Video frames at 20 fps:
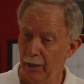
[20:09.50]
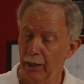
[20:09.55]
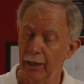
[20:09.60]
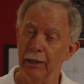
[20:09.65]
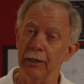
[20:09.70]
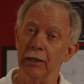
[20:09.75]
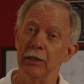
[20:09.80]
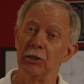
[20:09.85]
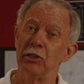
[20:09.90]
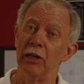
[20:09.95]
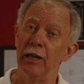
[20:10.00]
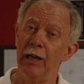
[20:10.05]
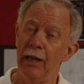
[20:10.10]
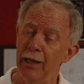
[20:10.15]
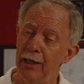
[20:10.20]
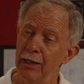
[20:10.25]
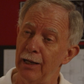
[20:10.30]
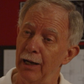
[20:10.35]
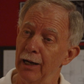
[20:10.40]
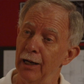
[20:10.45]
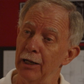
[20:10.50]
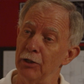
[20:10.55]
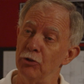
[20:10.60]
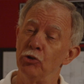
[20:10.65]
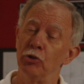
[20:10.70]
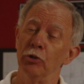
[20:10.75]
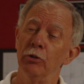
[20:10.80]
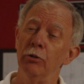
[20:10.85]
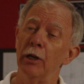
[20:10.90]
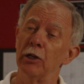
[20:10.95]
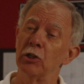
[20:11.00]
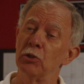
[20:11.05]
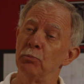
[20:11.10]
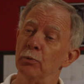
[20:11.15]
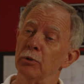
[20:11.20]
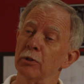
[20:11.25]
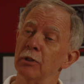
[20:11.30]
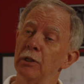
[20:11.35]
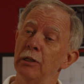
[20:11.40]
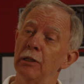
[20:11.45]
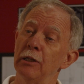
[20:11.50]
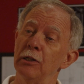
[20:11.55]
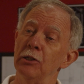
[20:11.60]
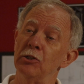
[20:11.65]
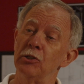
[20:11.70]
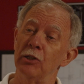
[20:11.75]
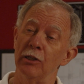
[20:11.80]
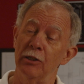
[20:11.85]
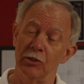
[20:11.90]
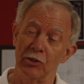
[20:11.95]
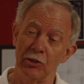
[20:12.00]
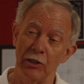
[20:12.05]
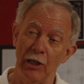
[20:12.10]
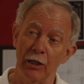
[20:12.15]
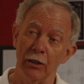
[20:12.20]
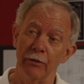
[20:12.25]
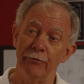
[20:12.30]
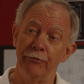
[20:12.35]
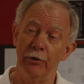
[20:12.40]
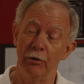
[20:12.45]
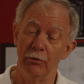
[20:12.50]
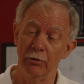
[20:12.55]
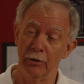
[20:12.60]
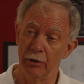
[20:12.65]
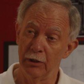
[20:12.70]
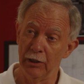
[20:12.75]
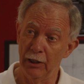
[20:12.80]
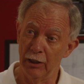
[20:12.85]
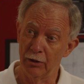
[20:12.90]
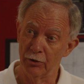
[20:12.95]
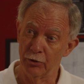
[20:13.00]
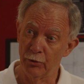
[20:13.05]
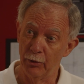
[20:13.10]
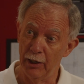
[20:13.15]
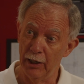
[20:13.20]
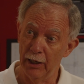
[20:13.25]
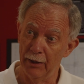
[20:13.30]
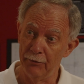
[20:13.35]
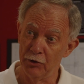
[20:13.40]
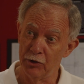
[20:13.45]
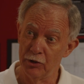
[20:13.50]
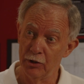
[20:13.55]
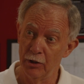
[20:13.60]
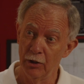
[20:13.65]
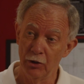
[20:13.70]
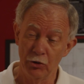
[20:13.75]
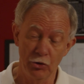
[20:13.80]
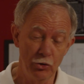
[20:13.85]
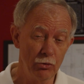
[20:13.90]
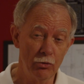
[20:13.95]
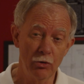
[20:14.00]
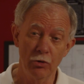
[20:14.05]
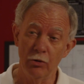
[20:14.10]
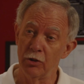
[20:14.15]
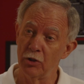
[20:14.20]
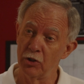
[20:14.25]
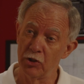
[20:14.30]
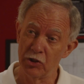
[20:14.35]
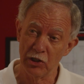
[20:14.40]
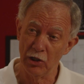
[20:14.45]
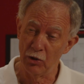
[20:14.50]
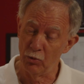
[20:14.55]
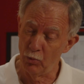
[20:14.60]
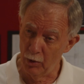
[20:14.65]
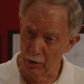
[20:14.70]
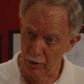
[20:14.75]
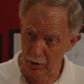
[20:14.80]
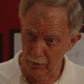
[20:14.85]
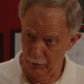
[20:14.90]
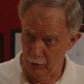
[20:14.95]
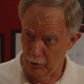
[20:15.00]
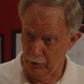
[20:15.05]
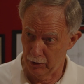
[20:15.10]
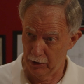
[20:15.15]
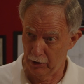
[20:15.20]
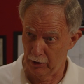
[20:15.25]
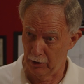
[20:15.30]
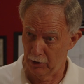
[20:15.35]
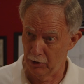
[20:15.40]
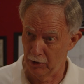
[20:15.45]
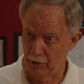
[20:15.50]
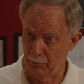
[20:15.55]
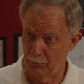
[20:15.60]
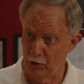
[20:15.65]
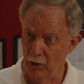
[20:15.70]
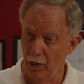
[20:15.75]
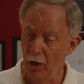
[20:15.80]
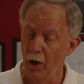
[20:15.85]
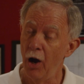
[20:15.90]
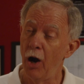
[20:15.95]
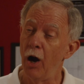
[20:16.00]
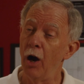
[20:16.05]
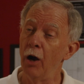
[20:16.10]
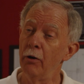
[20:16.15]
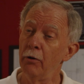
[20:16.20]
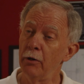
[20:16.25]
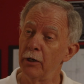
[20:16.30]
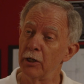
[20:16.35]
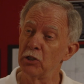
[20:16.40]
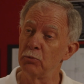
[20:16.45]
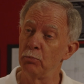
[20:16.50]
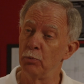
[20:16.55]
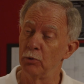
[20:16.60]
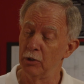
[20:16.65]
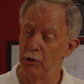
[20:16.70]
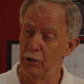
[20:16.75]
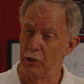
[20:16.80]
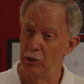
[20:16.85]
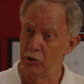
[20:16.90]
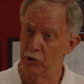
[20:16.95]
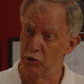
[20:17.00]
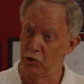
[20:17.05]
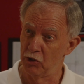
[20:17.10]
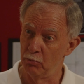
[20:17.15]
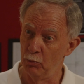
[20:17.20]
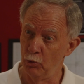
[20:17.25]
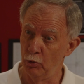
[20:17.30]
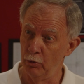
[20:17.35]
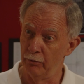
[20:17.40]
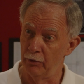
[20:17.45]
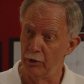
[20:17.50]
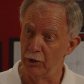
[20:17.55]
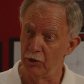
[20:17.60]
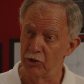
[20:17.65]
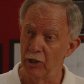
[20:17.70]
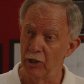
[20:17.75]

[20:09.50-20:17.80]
and they say, hey guys, your expertise is telephone and telegraphs. You couldn't sell one of your systems. Our expertise is movies.